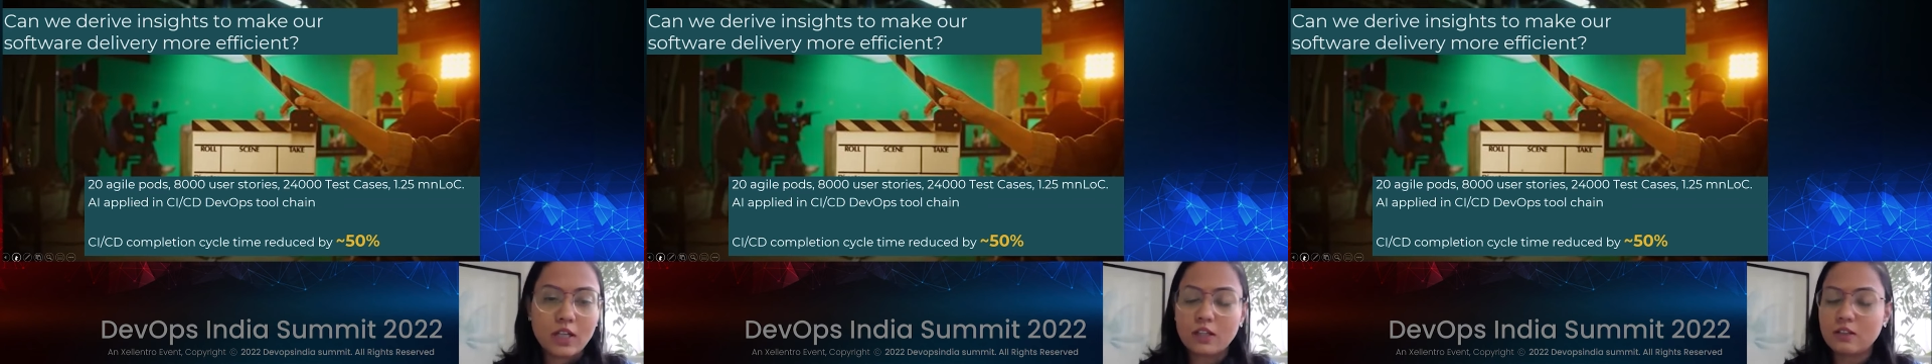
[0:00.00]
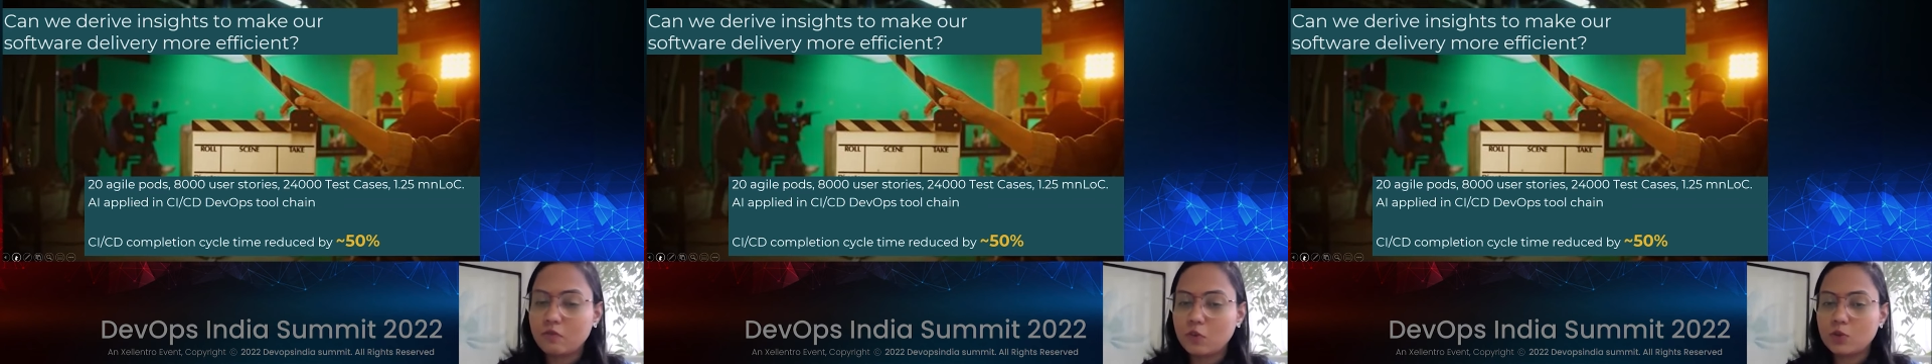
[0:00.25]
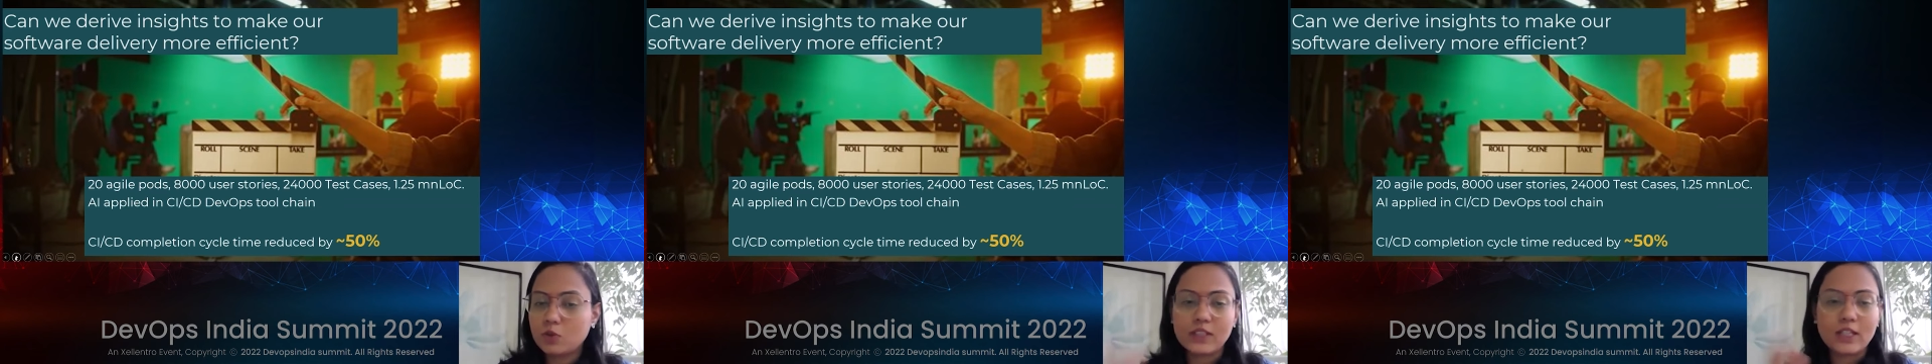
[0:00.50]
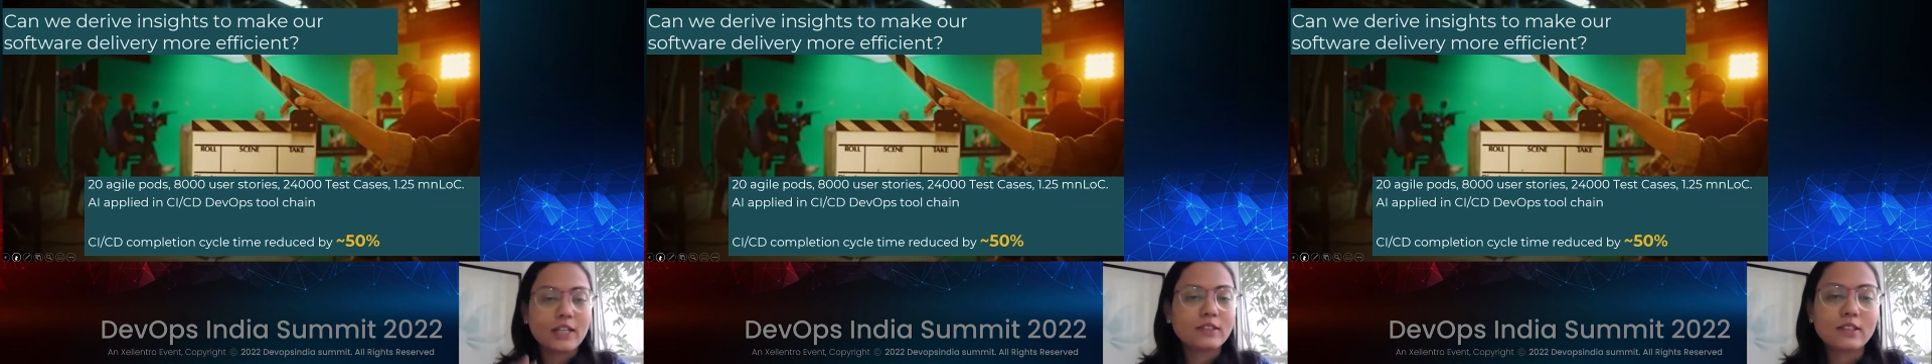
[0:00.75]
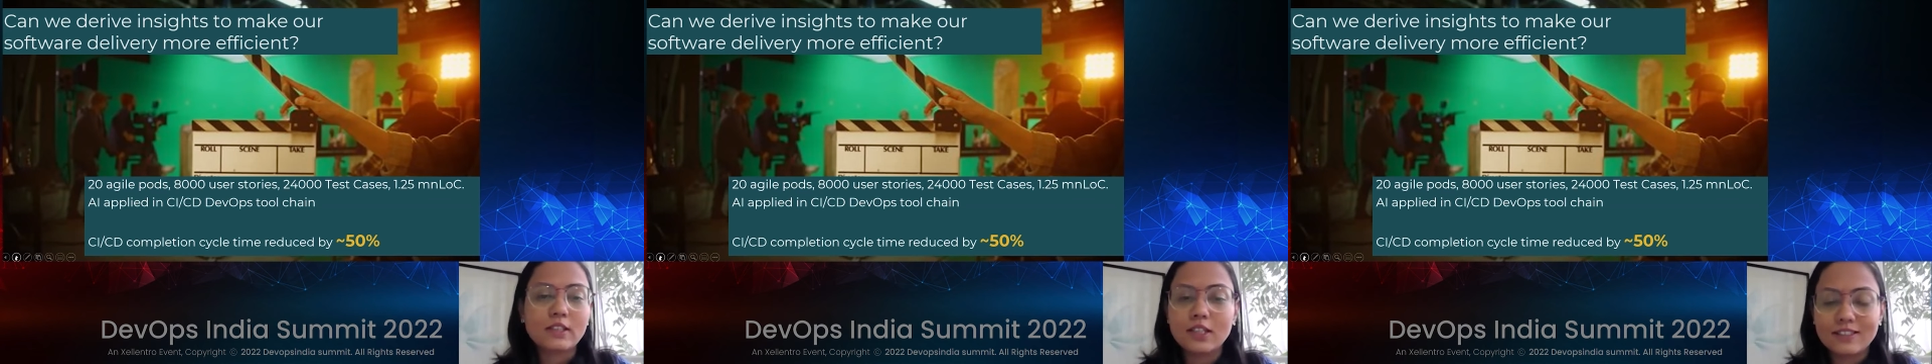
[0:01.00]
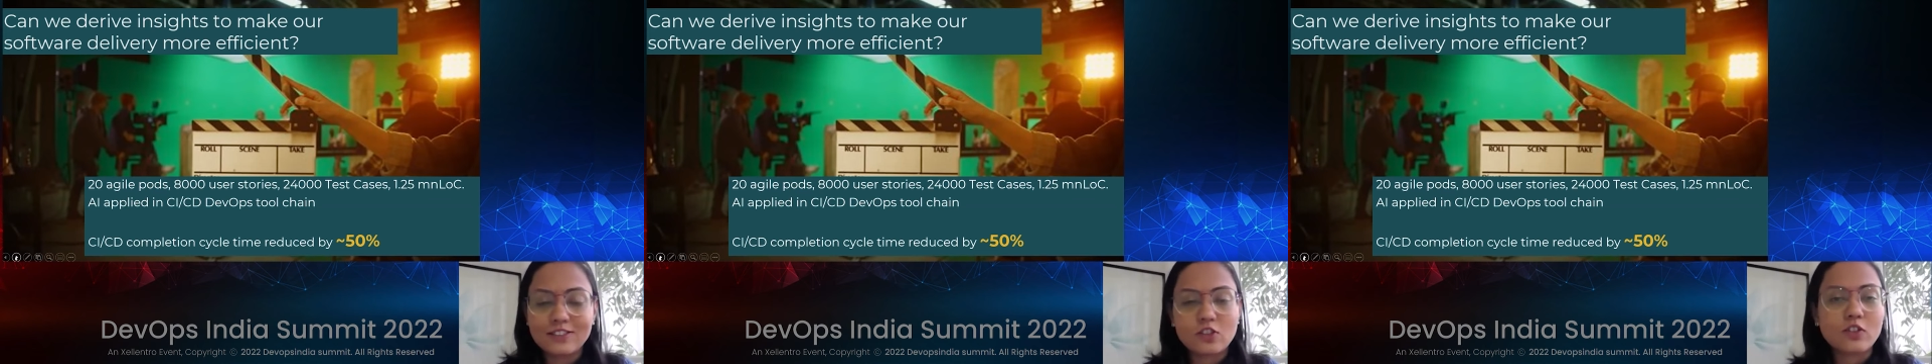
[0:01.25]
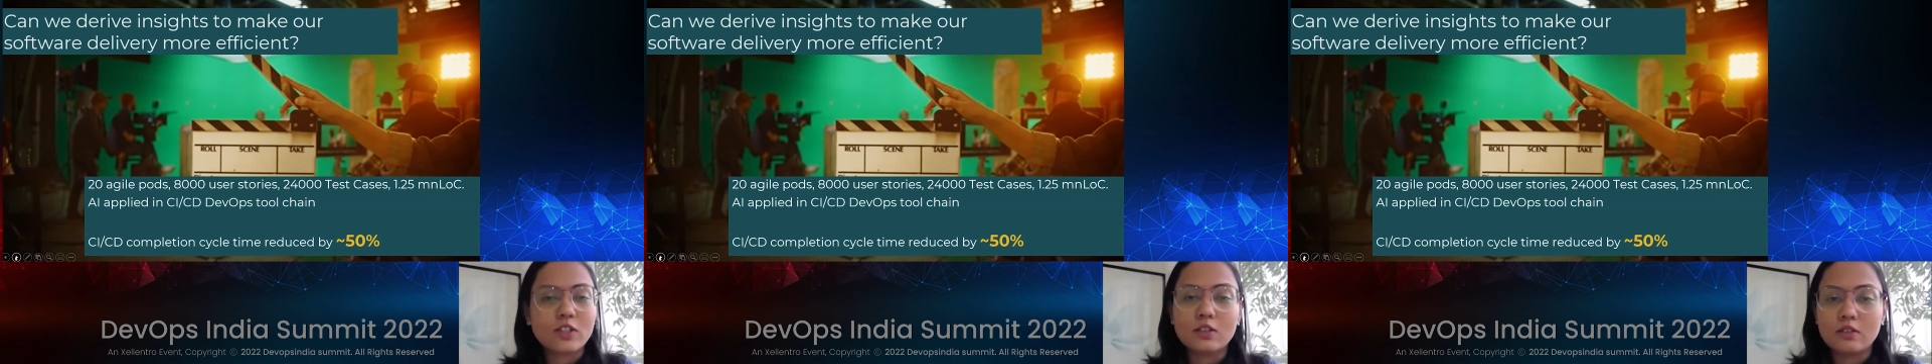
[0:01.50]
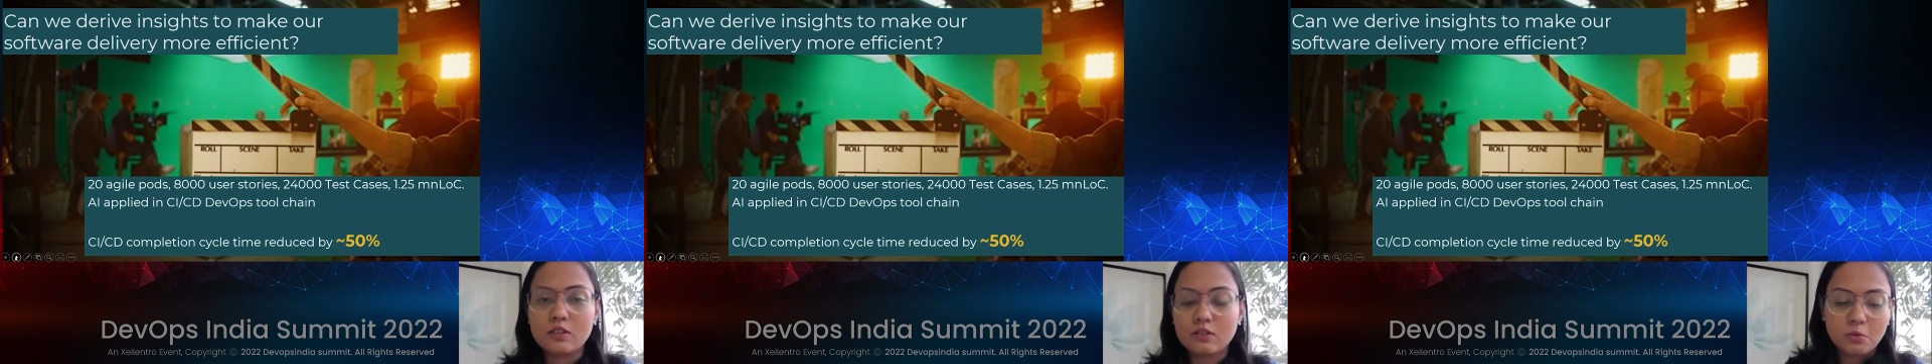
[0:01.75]
and if your CI/CD gets
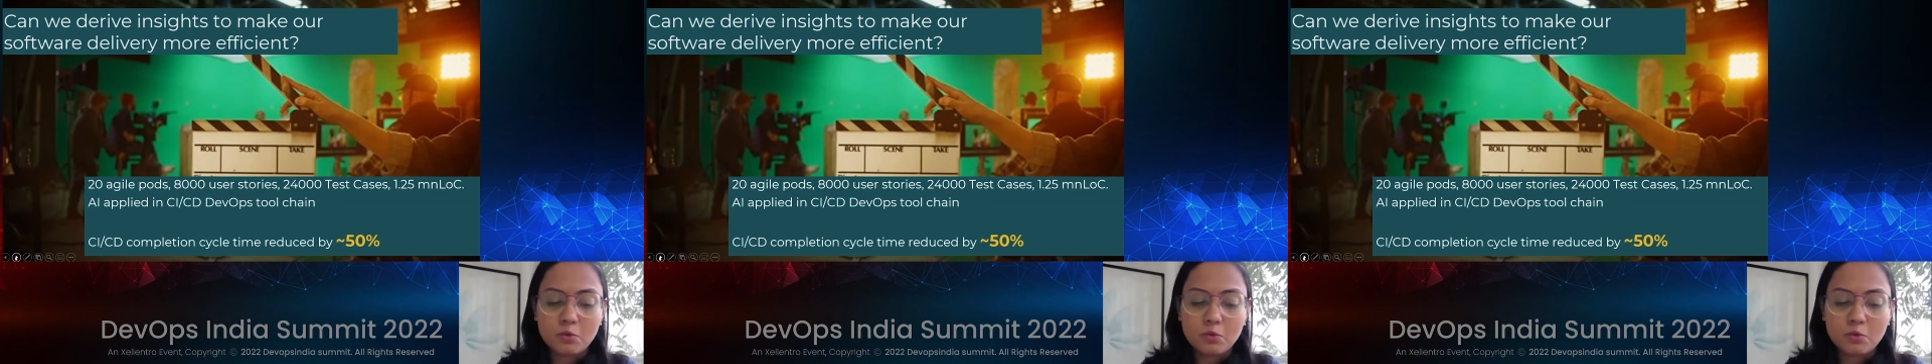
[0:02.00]
triggered,